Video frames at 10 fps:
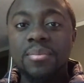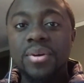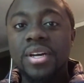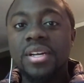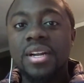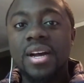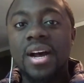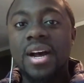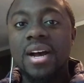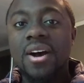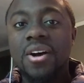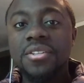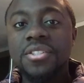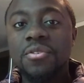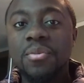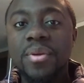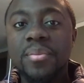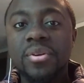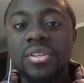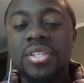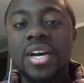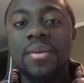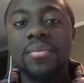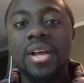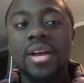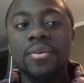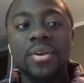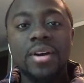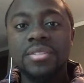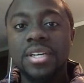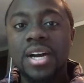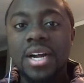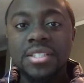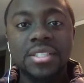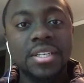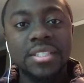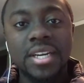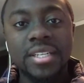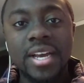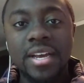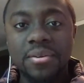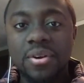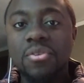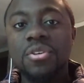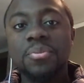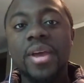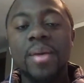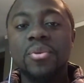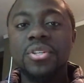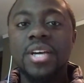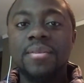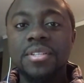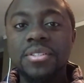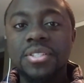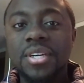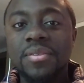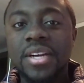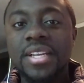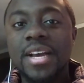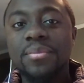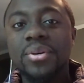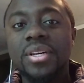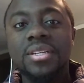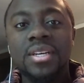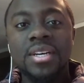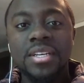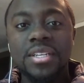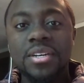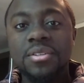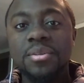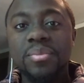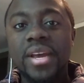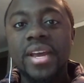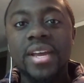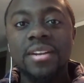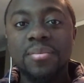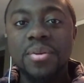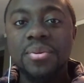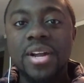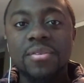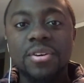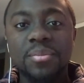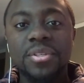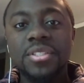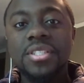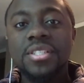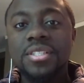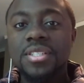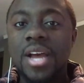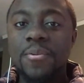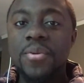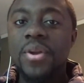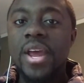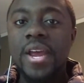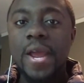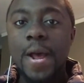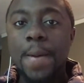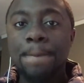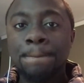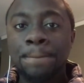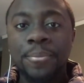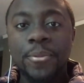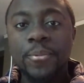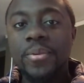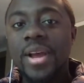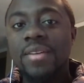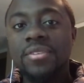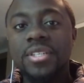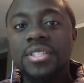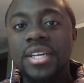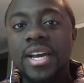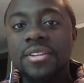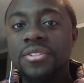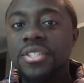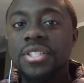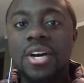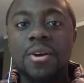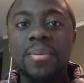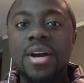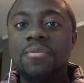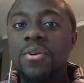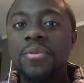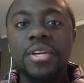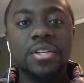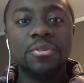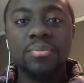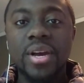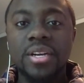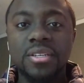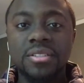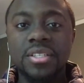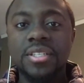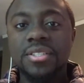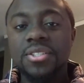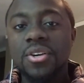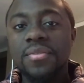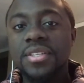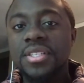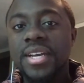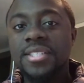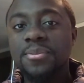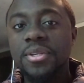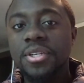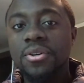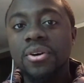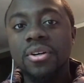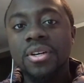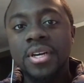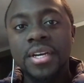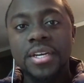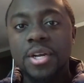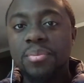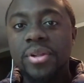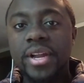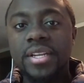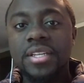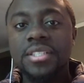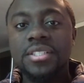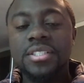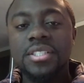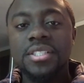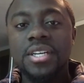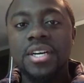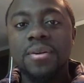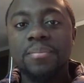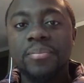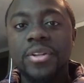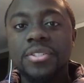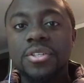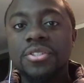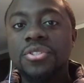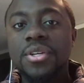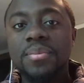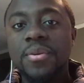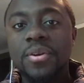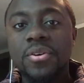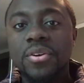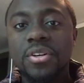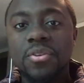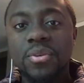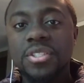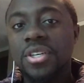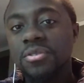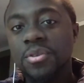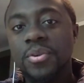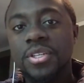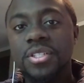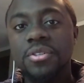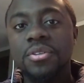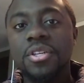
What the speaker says: But I also remember a time like when I was in college and things like that. Of course, we had more time to do stuff like that, but the band, the people that were the musicians, like, we would hang out, we would have lunch together and just talk about what we could do better in the service next week, or planning this church trip that we're going on, what songs we want to do.